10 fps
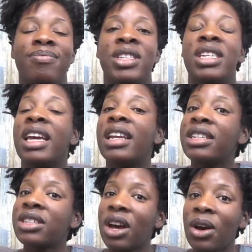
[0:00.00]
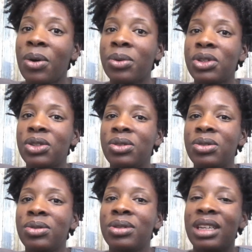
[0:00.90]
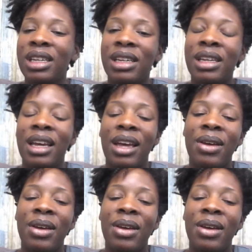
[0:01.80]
seeing us go to the